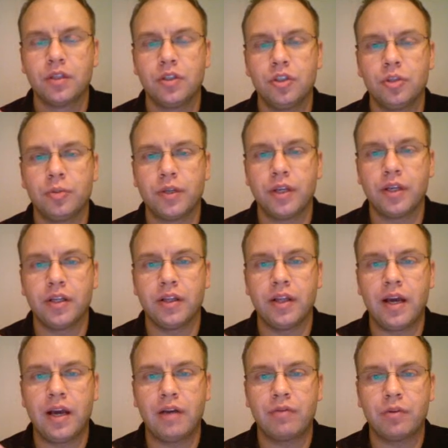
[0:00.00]
You'll be getting
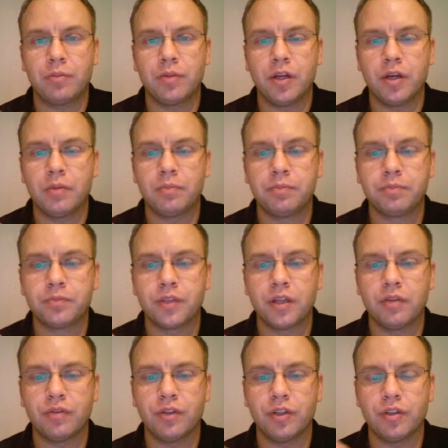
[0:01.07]
that from them
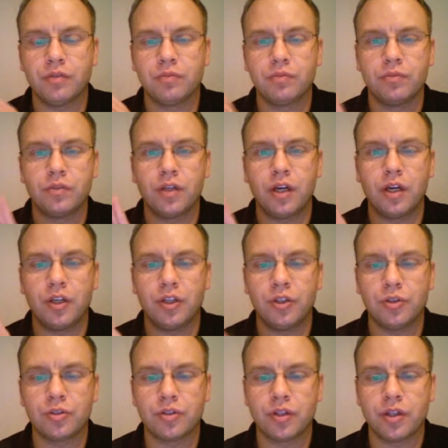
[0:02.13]
if you aren't
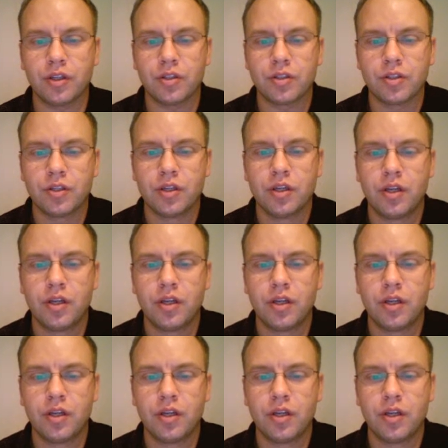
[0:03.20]
used to this,